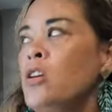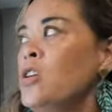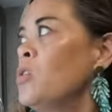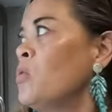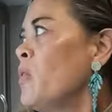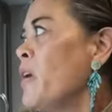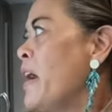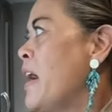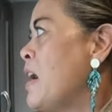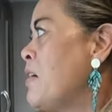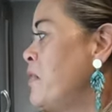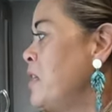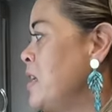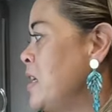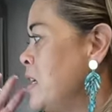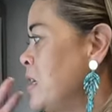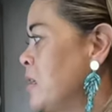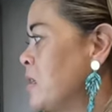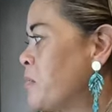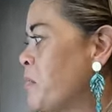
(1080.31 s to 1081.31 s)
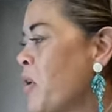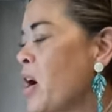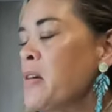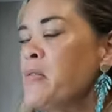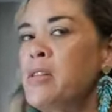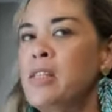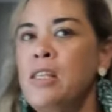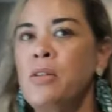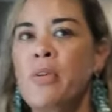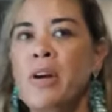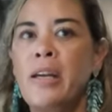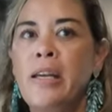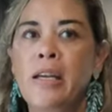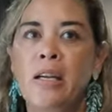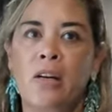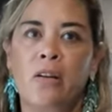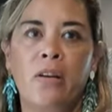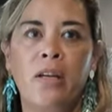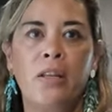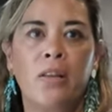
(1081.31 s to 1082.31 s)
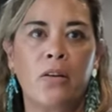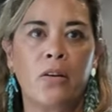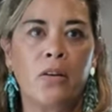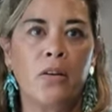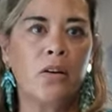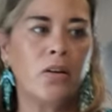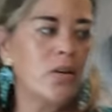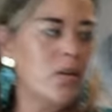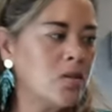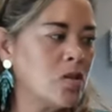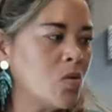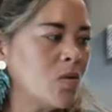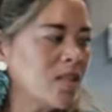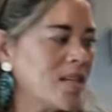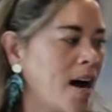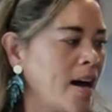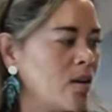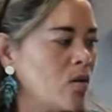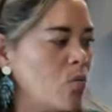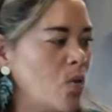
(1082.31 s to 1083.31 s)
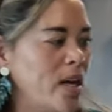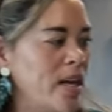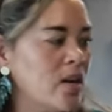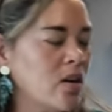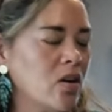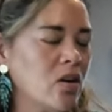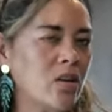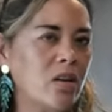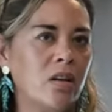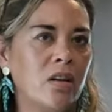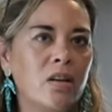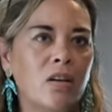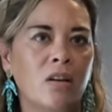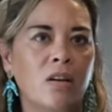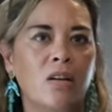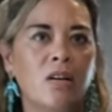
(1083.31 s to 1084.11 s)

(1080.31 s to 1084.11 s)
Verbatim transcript: you don't have any privacy right here either. Got it. So it's kind of weird. Mm.